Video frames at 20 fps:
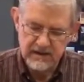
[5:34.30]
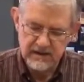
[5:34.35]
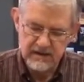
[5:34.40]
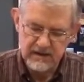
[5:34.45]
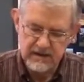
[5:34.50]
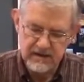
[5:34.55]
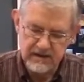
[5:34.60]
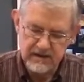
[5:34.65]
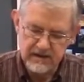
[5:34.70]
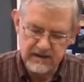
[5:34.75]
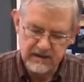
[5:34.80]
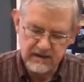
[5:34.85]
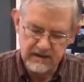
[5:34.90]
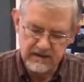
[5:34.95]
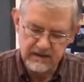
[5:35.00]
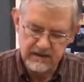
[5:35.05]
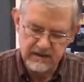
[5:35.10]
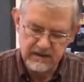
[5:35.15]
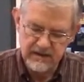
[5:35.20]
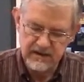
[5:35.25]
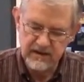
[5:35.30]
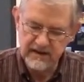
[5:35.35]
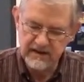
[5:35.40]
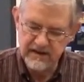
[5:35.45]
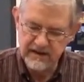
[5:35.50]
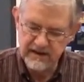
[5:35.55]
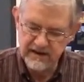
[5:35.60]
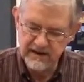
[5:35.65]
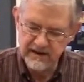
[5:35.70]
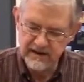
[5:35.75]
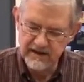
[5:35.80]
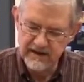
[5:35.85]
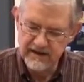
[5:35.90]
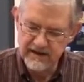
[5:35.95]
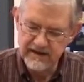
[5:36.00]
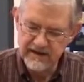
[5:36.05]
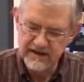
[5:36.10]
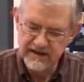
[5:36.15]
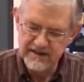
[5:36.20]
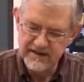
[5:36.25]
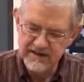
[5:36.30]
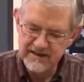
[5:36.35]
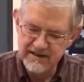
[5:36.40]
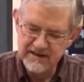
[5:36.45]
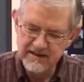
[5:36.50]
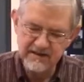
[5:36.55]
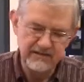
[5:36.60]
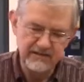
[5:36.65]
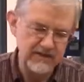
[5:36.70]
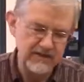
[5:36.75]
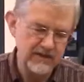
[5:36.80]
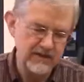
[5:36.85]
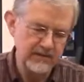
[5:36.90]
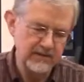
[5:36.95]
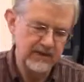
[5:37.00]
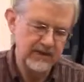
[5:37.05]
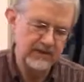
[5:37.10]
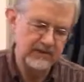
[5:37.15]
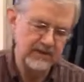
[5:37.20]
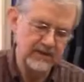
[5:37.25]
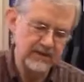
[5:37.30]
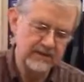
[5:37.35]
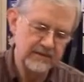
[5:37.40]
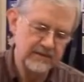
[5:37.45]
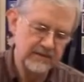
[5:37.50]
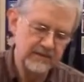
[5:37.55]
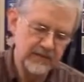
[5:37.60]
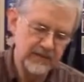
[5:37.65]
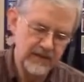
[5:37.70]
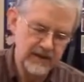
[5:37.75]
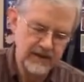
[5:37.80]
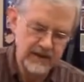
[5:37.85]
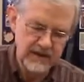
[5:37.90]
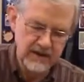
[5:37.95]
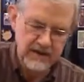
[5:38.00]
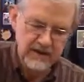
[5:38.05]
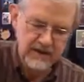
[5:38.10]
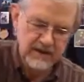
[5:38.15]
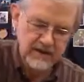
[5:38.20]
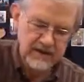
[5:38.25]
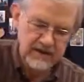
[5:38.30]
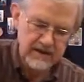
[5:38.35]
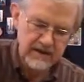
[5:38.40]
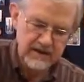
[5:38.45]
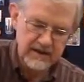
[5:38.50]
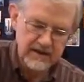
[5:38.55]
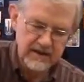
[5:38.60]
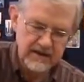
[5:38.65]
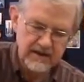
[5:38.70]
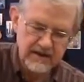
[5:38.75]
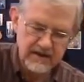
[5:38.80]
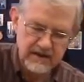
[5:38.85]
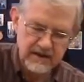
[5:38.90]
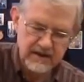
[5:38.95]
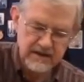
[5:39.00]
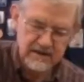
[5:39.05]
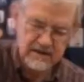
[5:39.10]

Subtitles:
And this is fun to play with. And you can kind of